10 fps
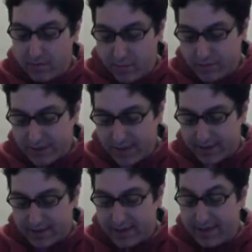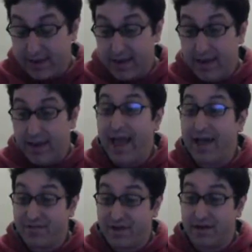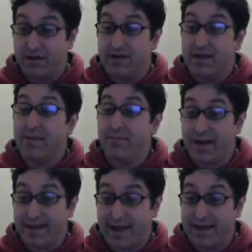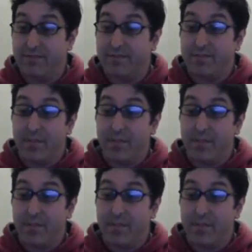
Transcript: most likely, ever in my game.